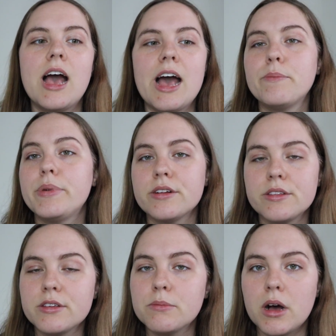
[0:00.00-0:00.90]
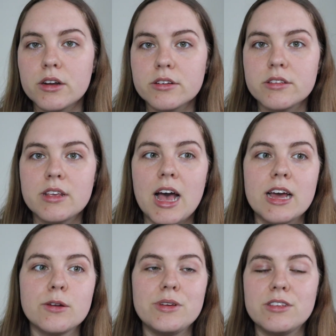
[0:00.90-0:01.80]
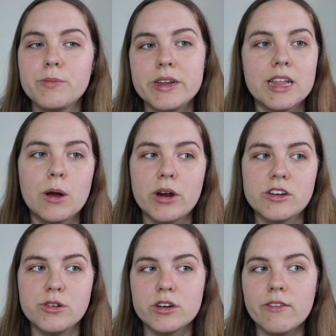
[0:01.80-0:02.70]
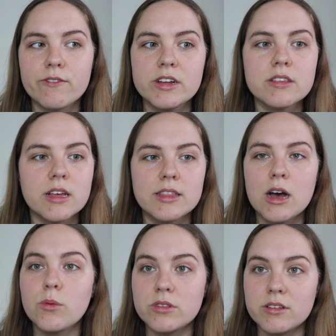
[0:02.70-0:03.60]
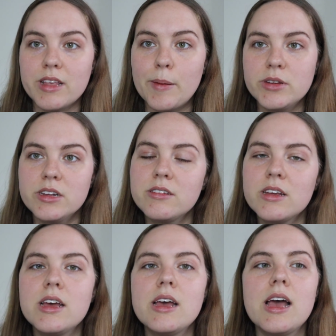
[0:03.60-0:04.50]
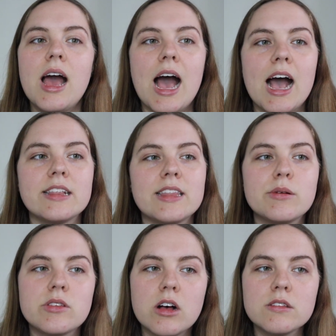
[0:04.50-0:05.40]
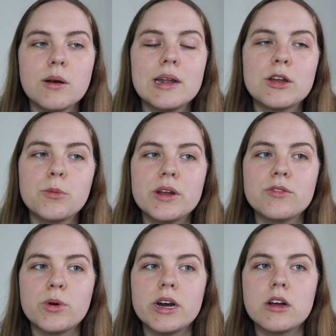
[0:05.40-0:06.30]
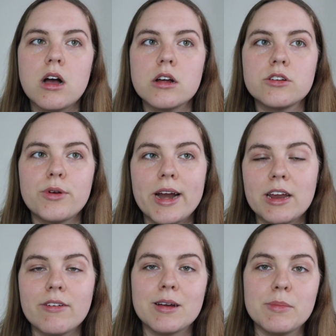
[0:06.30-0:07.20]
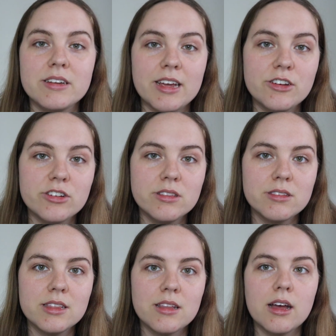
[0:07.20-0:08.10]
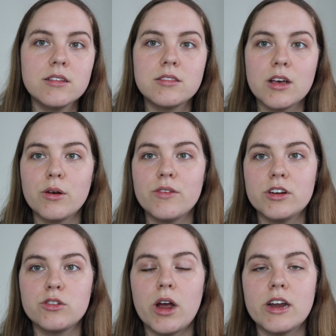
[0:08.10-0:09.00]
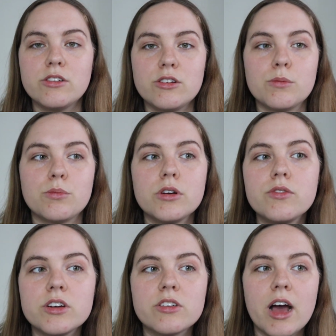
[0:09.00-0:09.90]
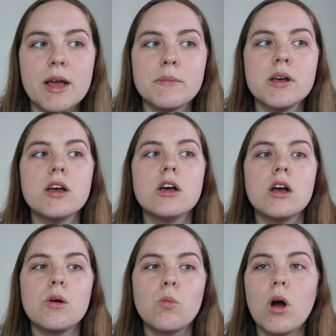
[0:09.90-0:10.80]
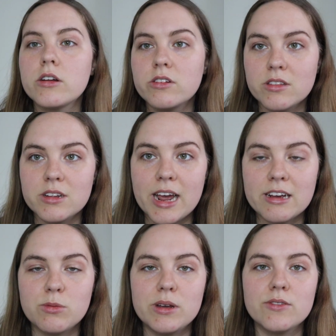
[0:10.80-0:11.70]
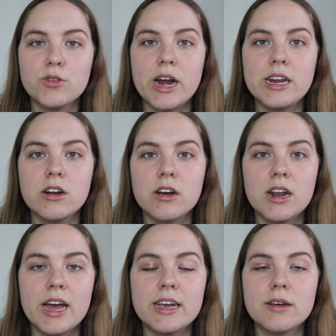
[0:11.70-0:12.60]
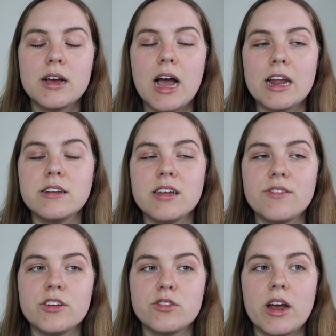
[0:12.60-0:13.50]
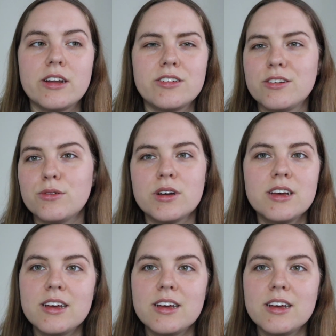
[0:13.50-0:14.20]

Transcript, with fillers: and build some models and we submitted that work to a conference and that was accepted. And there was also a little bit of work on training recommendations in that. So if you're trying to improve your time, what does the next week of training look like? And if you're trying to